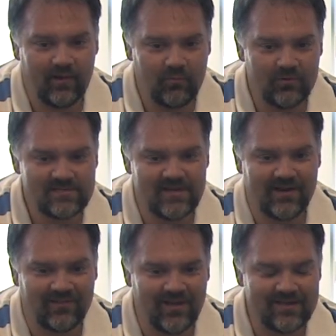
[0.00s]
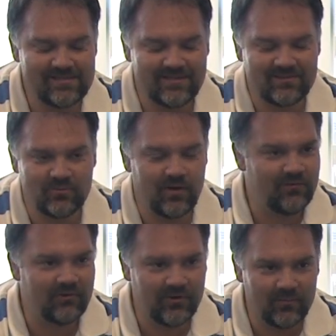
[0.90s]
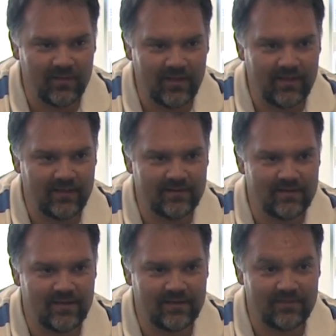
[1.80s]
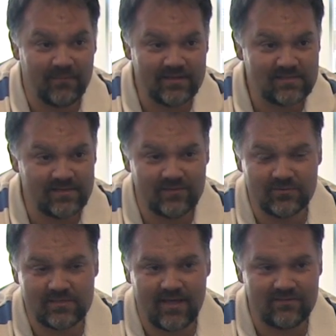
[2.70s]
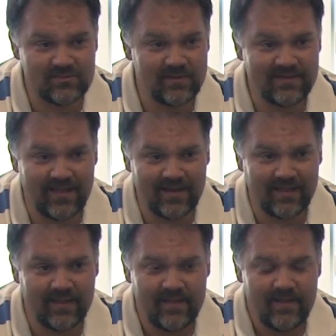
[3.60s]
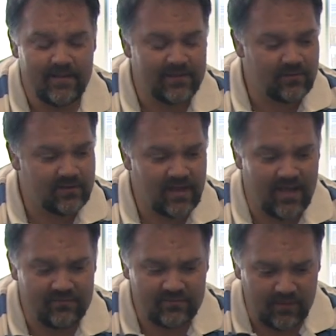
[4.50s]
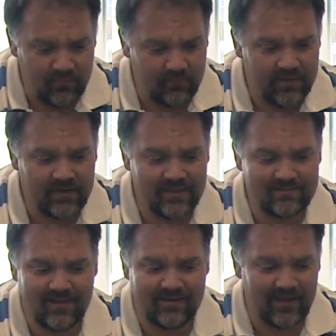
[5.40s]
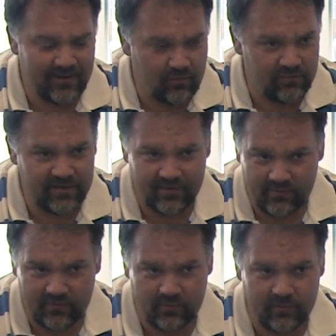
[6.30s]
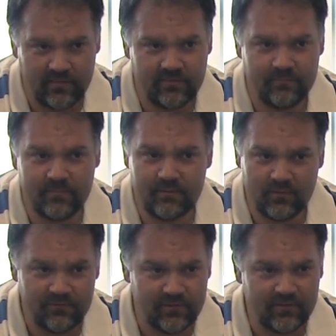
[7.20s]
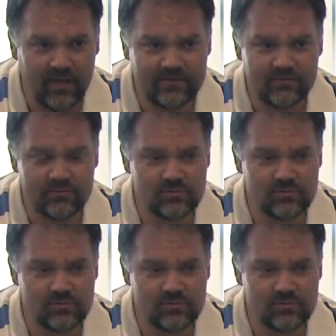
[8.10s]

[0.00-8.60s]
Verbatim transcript: airports and airlines into one room, and uh, you basically do have a speed dating. You can have separate meetings at night over dinner with people if you'd like to